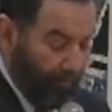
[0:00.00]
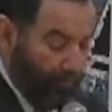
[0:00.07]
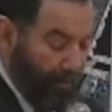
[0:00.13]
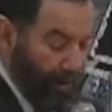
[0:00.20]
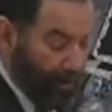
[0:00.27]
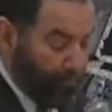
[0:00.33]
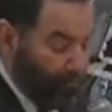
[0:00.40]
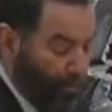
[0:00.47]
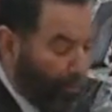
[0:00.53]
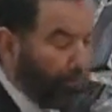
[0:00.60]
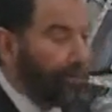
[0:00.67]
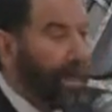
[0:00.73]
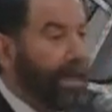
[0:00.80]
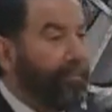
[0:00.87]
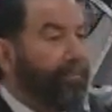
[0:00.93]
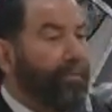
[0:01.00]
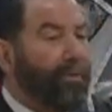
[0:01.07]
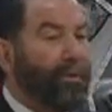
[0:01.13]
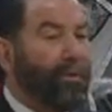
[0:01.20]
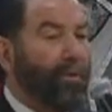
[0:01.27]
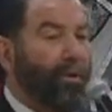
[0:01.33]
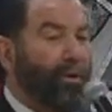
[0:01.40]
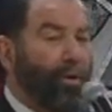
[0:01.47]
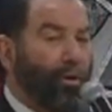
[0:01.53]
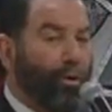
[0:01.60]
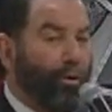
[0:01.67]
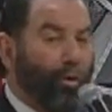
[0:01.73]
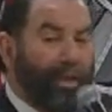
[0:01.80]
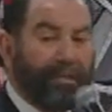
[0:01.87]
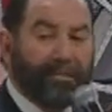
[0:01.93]
Mayor Pro Tem
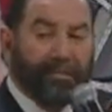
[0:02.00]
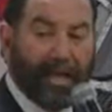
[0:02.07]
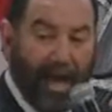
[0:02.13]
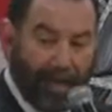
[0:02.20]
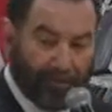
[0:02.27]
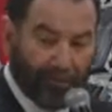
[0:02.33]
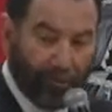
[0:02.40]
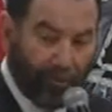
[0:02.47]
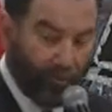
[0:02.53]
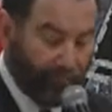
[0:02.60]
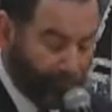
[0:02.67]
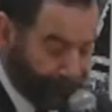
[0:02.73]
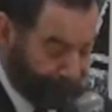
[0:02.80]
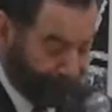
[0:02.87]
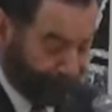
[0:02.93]
Luis Castro,